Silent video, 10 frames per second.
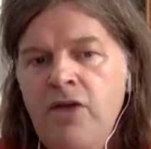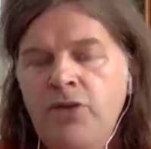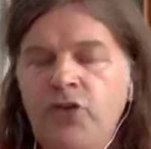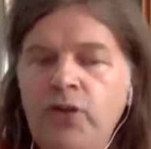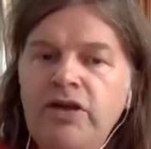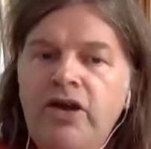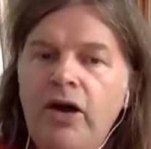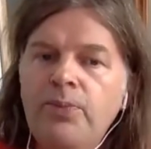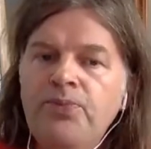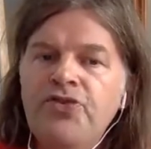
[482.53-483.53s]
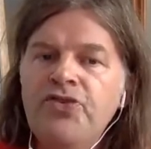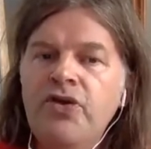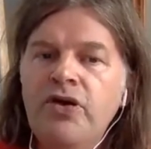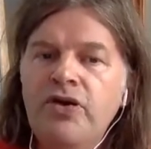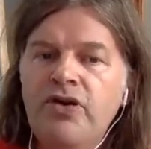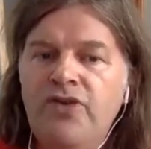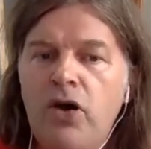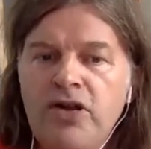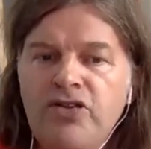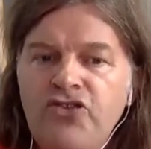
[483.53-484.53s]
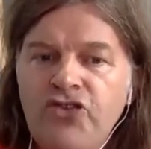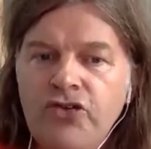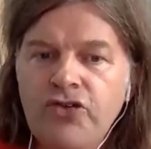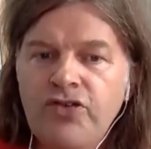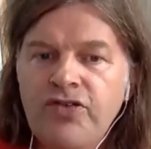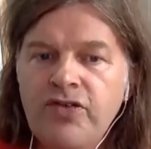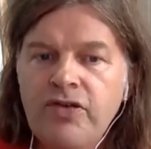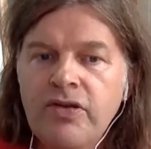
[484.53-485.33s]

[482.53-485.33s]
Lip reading: between gulps of orange juice,